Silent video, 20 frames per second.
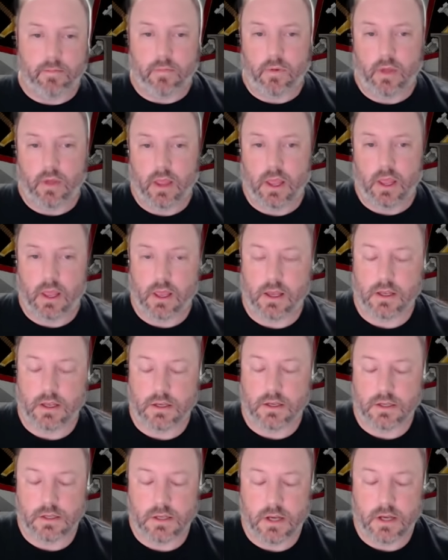
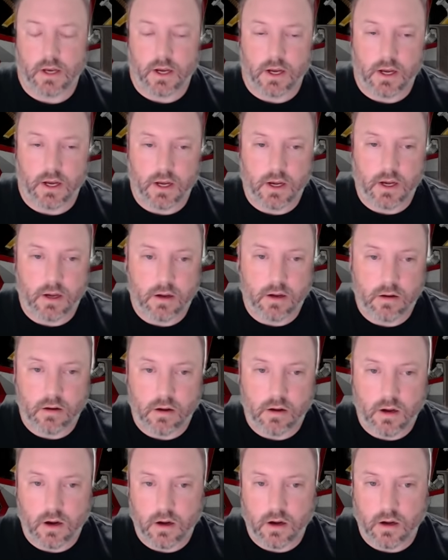in
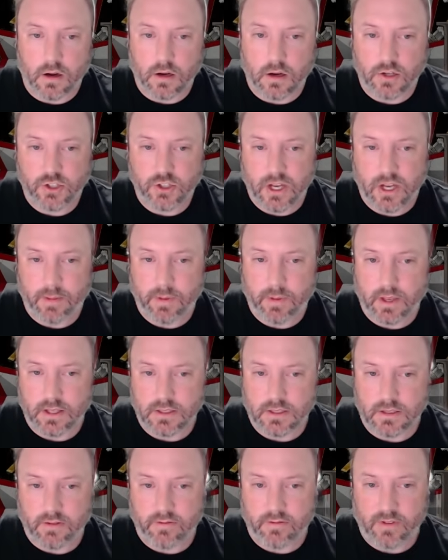our
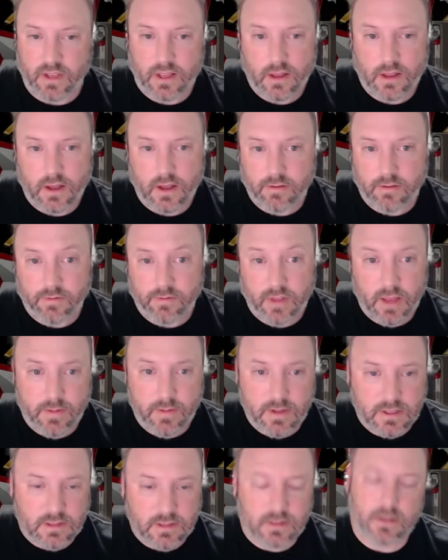Champions of
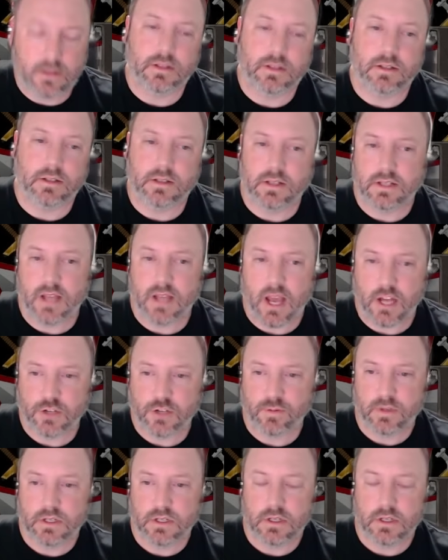Vehemence
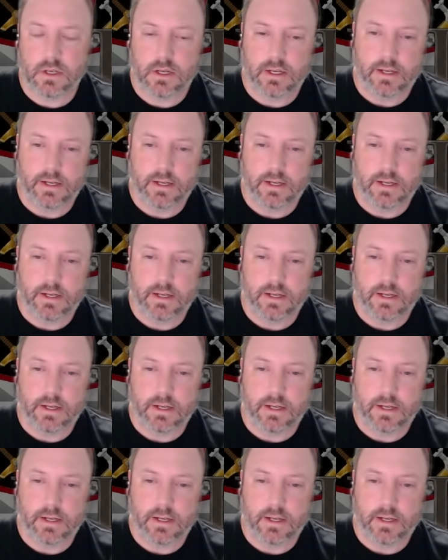detachment.